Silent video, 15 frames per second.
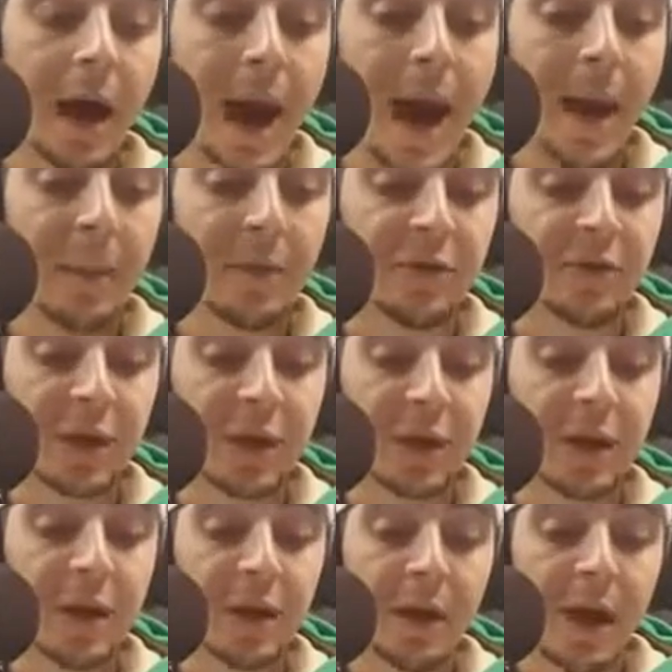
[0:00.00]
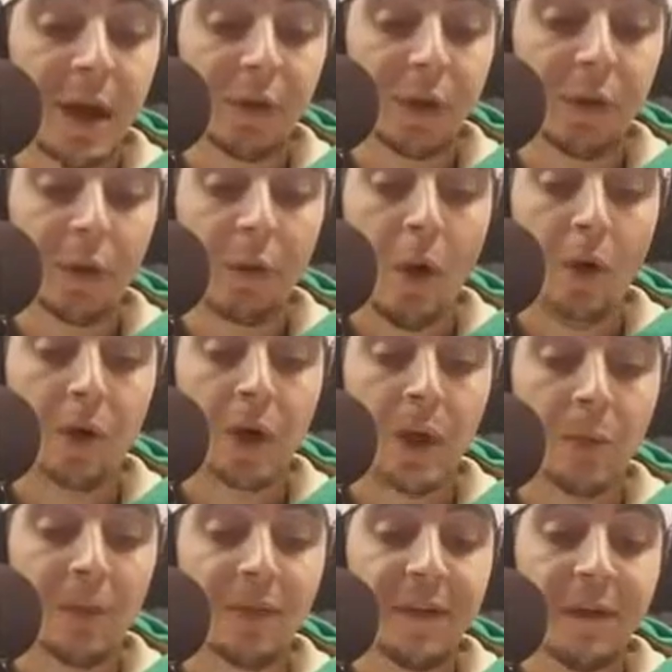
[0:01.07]
At Missouri, I thought the wrong
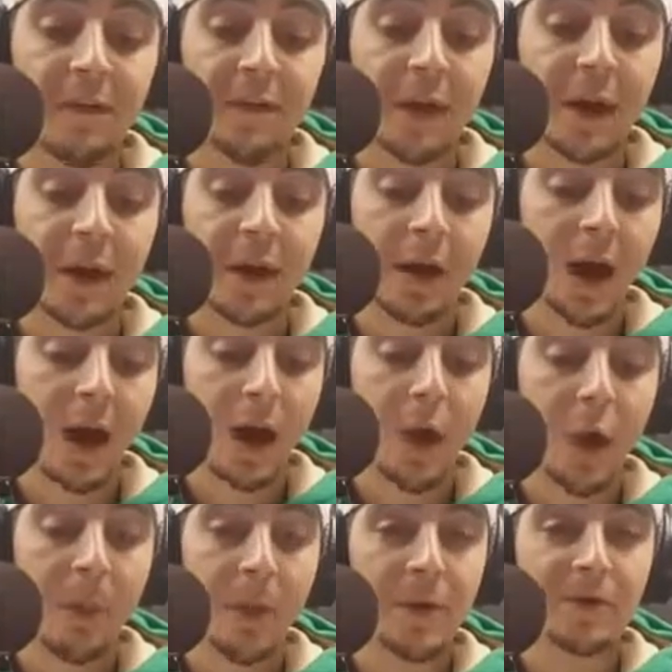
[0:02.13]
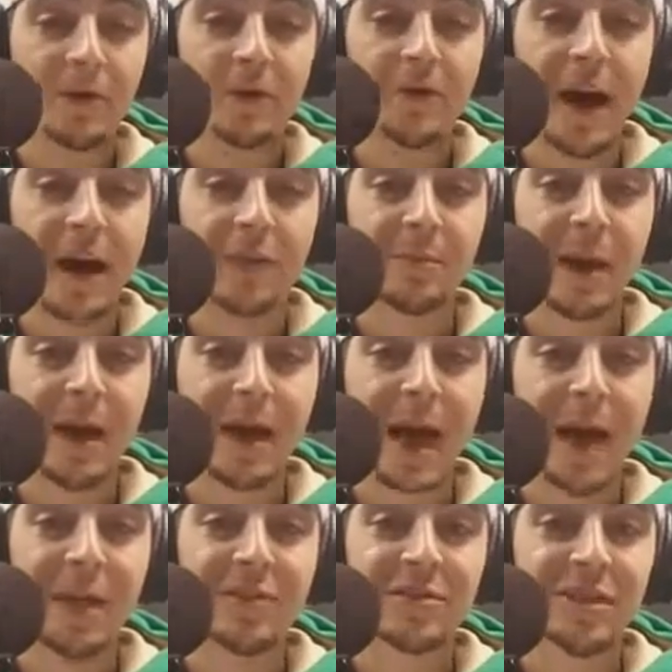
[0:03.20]
team was favored there. I almost advised my
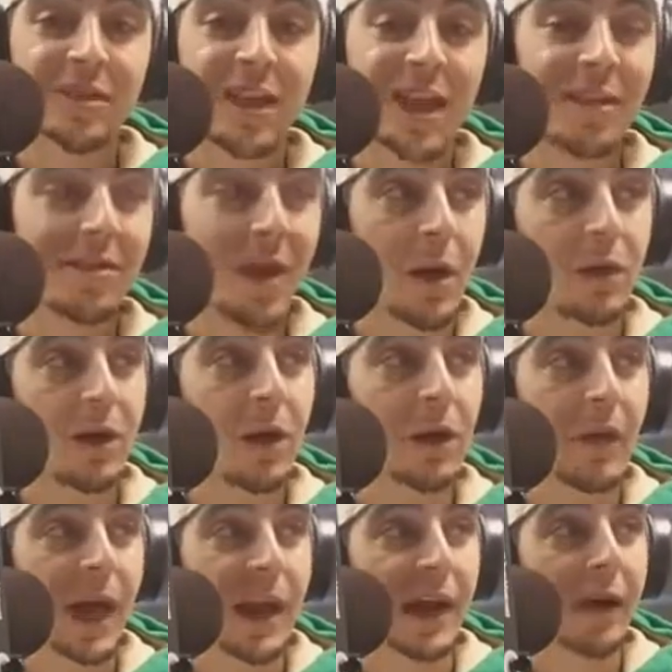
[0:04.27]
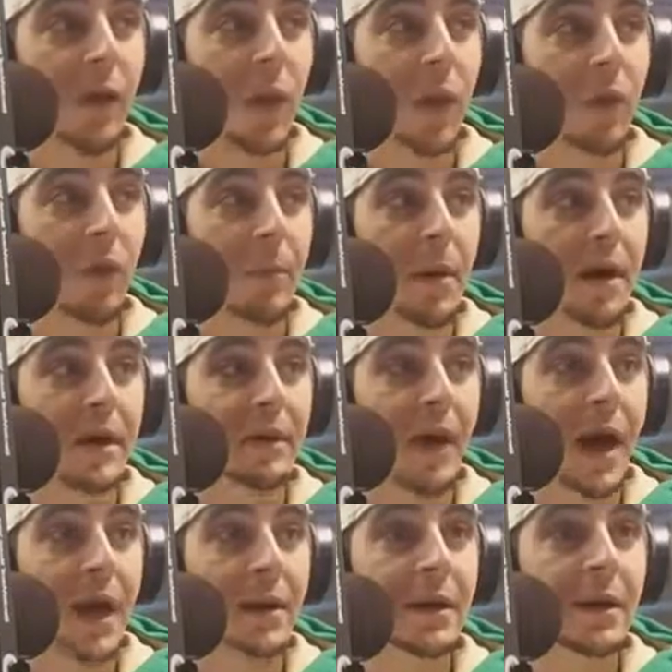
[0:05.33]
guys to take South Carolina on the money
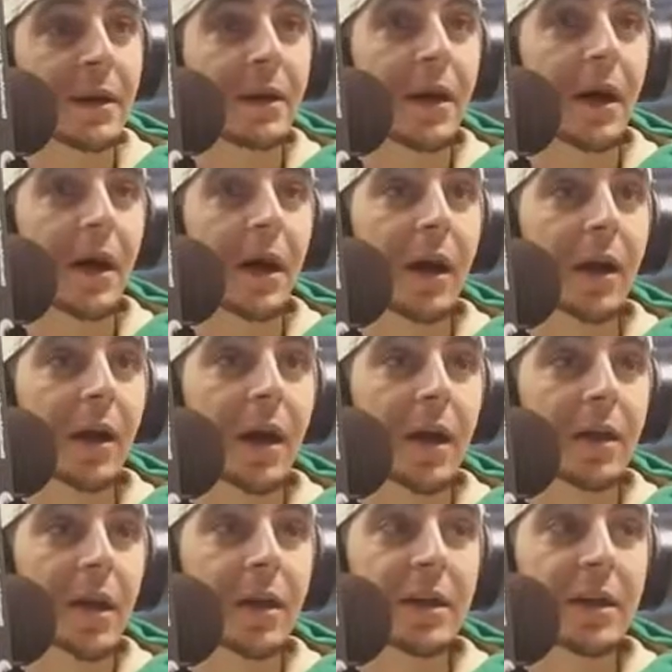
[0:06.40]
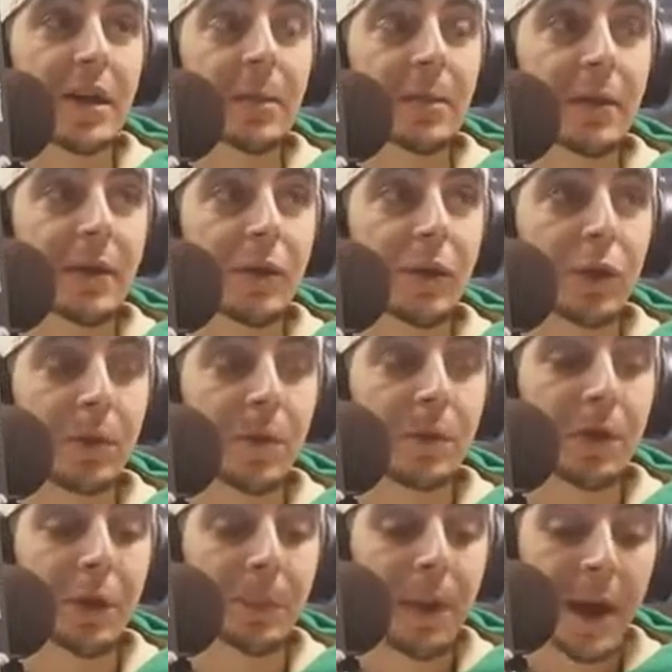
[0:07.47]
line and get a little bit
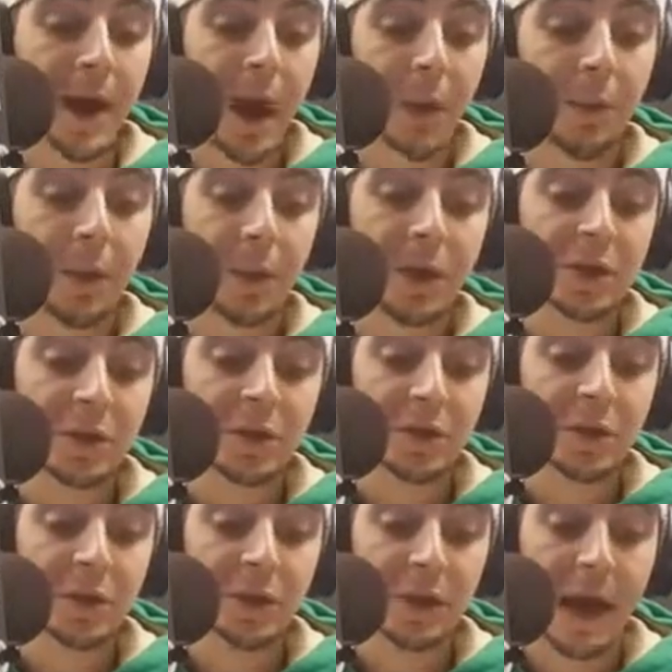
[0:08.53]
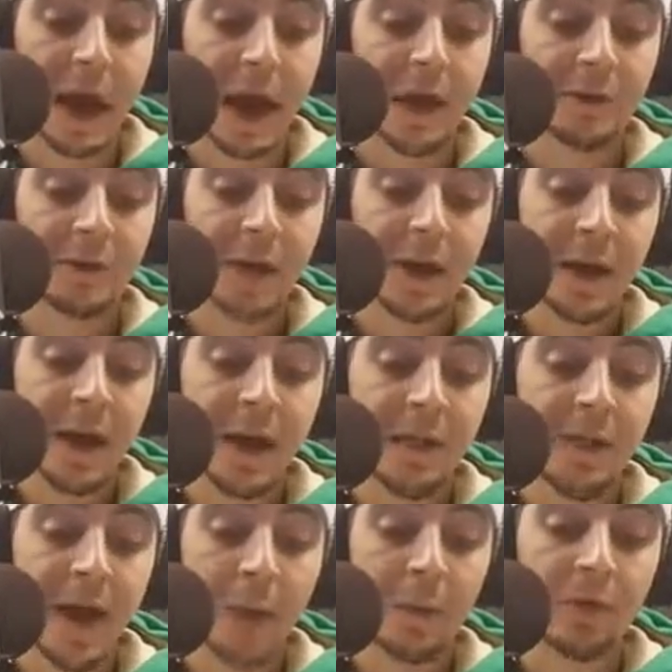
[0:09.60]
bigger payout, but we took the 2.5,
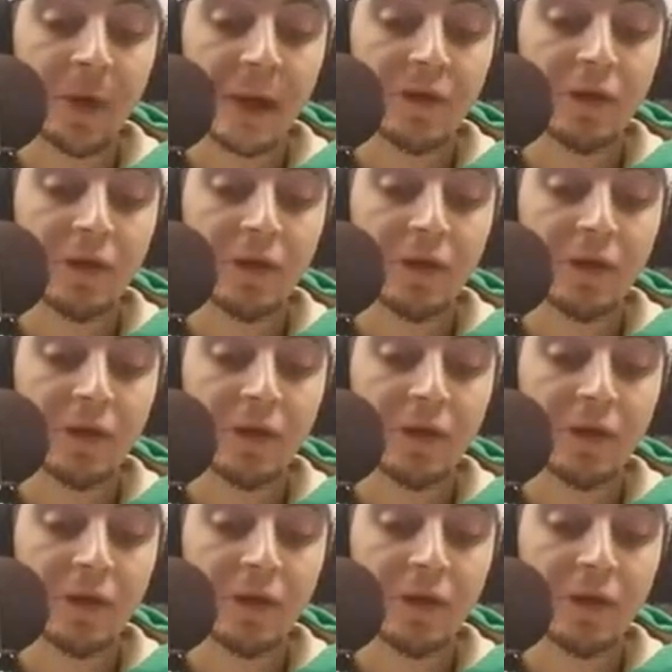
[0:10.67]
and that was a